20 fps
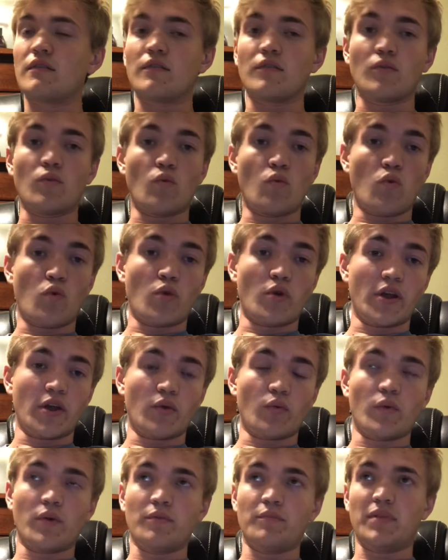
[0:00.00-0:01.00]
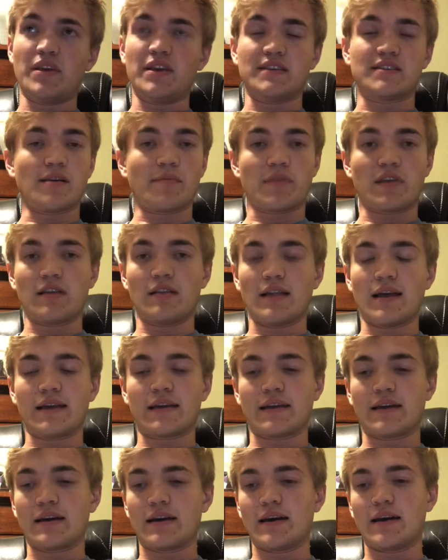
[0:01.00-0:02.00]
warning would be something
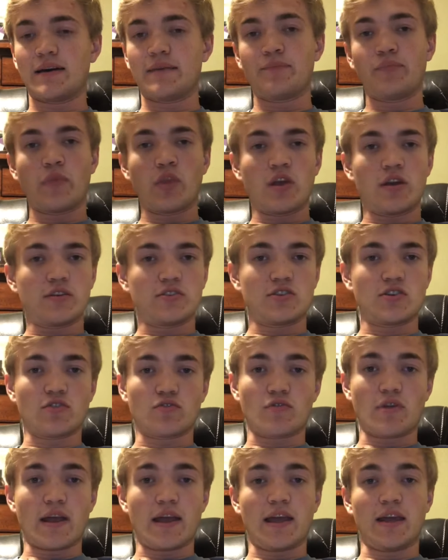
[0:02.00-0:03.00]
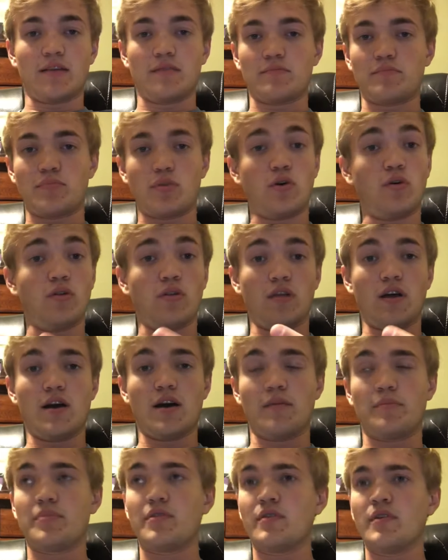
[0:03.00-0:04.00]
like terrain pull
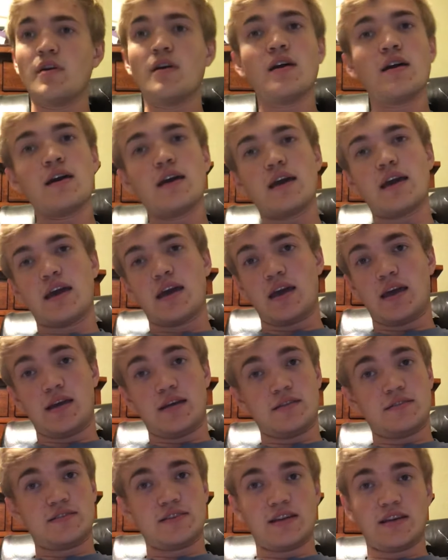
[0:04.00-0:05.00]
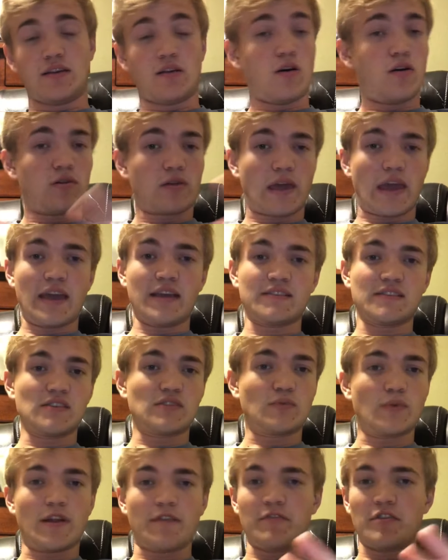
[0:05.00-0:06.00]
up. And in all cases,
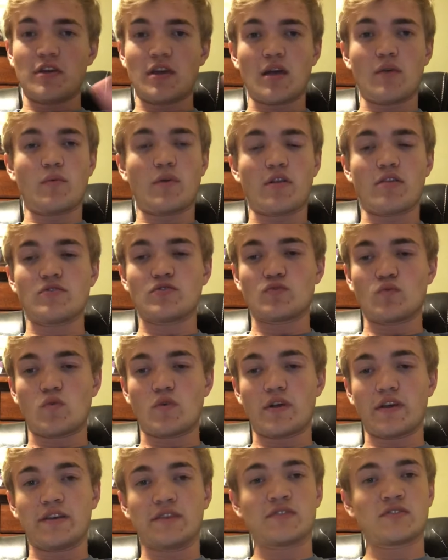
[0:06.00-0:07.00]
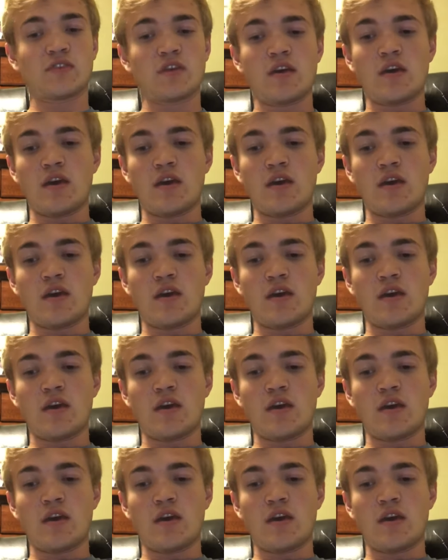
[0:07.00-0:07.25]
whenever you get one of those warnings,